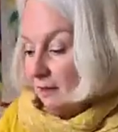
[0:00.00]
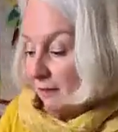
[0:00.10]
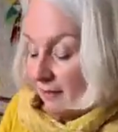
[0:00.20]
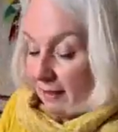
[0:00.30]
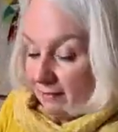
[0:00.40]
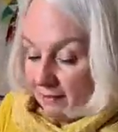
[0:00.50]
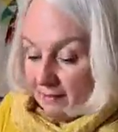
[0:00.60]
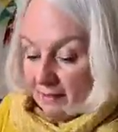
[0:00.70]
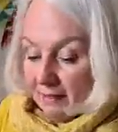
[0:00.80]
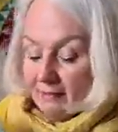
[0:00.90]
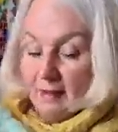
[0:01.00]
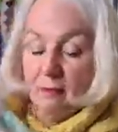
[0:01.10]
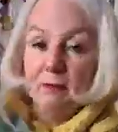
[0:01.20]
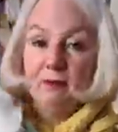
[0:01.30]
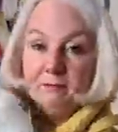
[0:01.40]
So that's that
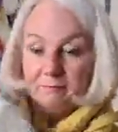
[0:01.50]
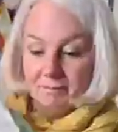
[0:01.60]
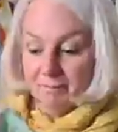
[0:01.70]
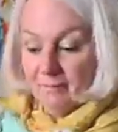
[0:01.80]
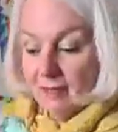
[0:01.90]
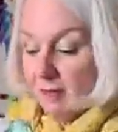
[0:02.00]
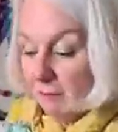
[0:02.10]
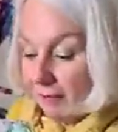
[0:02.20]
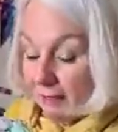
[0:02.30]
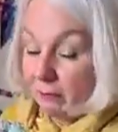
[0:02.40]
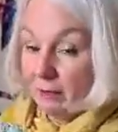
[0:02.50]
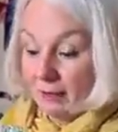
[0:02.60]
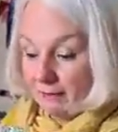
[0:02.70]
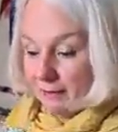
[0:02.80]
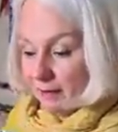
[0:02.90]
one. Michael
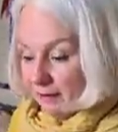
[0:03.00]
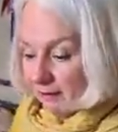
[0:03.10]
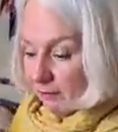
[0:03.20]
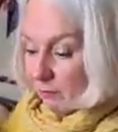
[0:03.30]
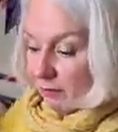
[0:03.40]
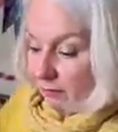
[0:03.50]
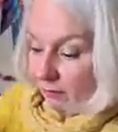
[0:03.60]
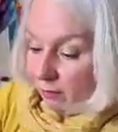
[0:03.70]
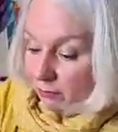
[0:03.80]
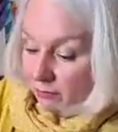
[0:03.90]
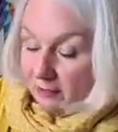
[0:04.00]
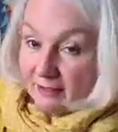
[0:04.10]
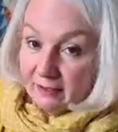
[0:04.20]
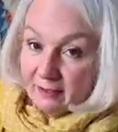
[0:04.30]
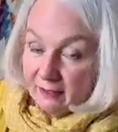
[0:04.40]
likes it because it's really soft and